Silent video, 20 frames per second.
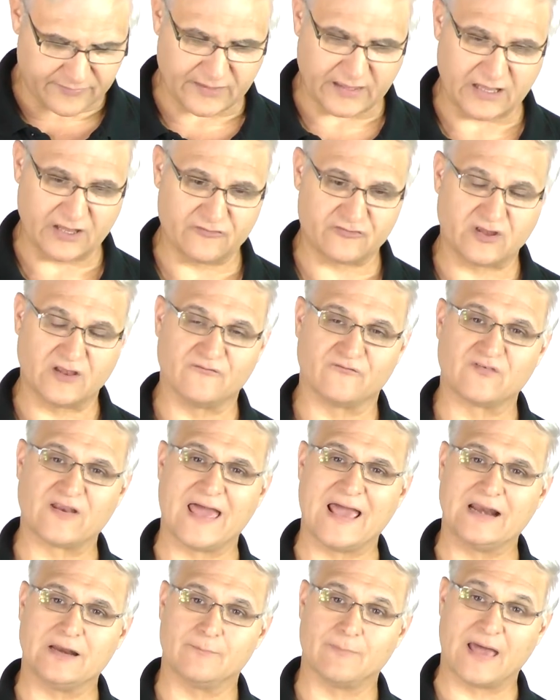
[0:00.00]
this and
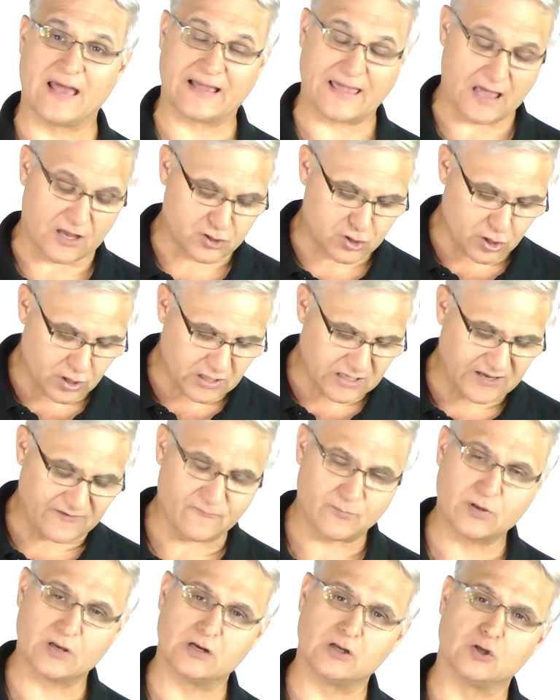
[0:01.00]
flatten it back out. You can
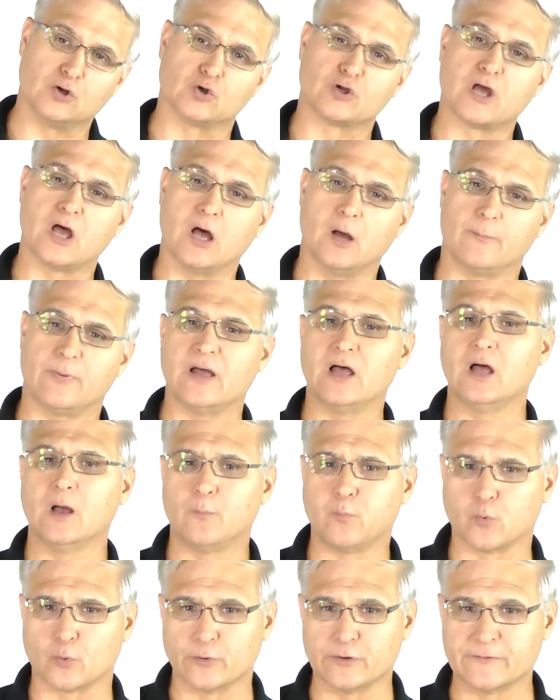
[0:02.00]
even put a little cup
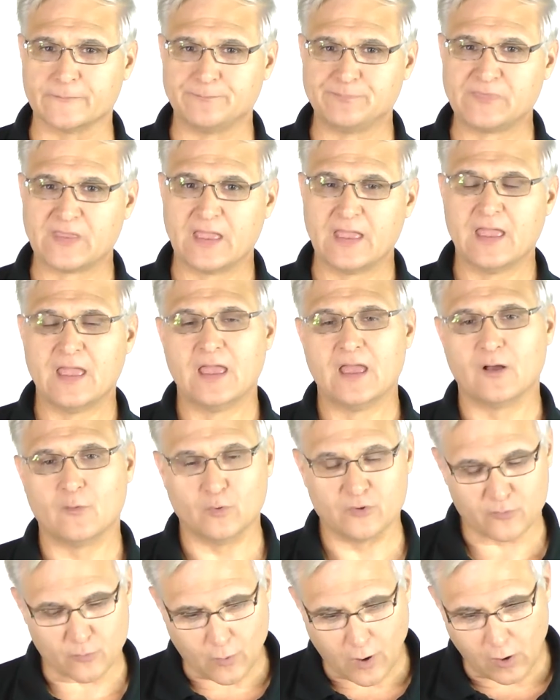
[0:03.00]
upward.
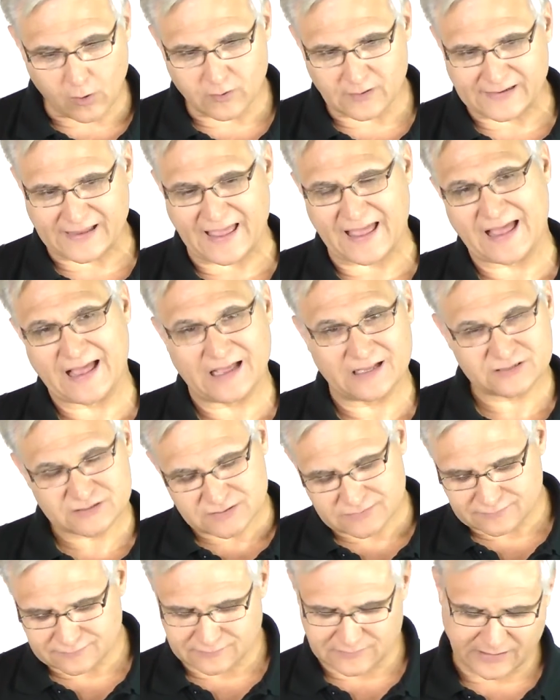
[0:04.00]
With roller guides,
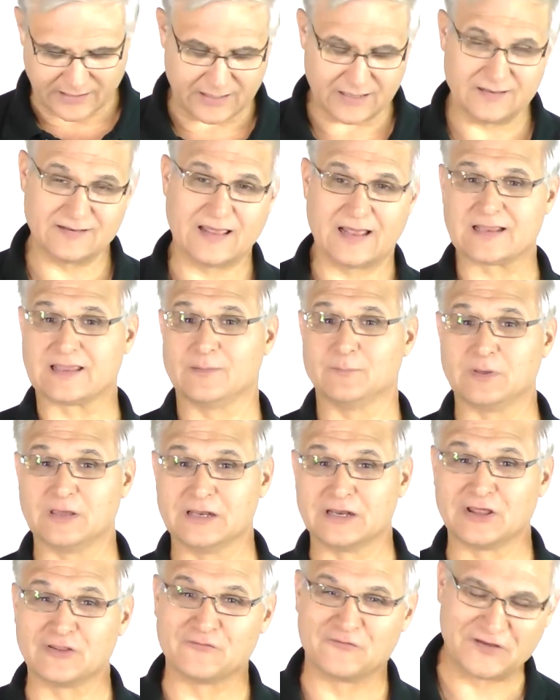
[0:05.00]
again, that can be
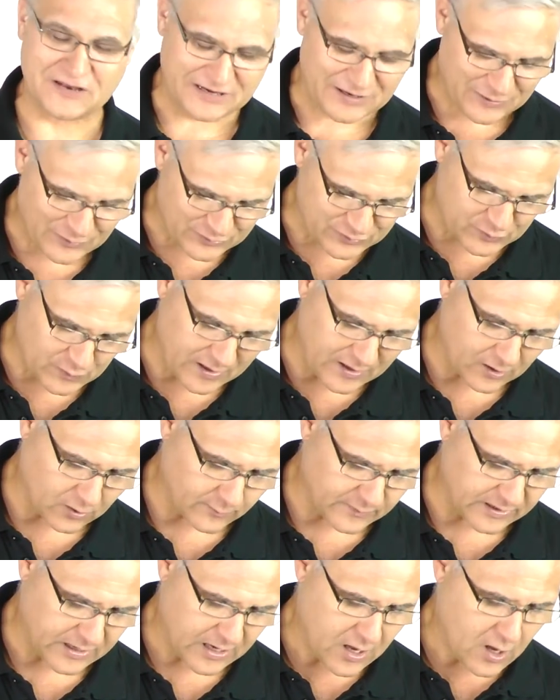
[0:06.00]
another video as well,
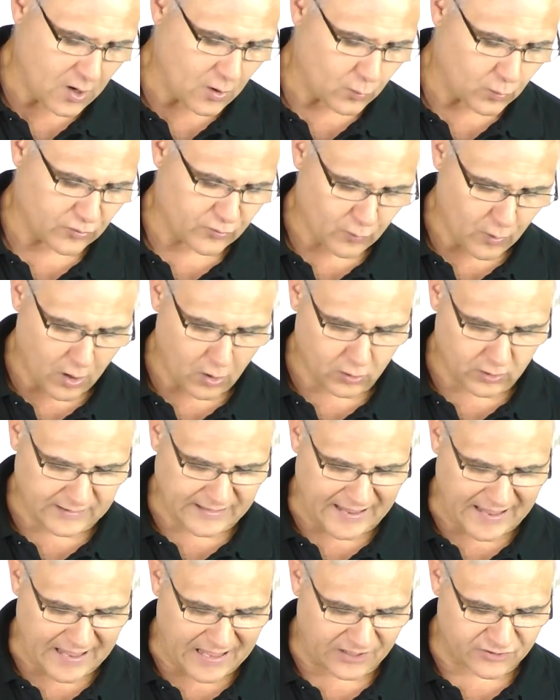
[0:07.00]
but with roller
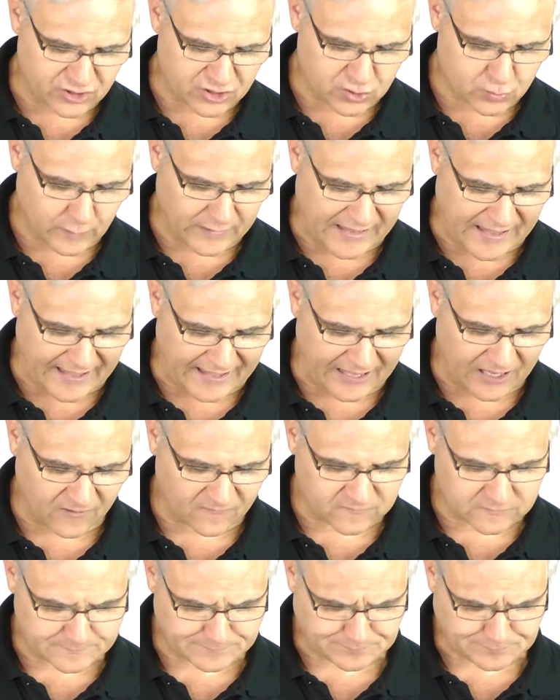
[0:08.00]
guides as we
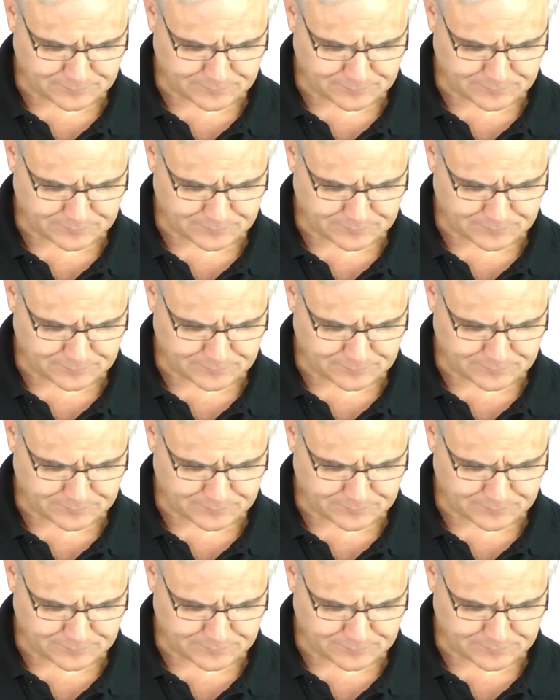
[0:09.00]
have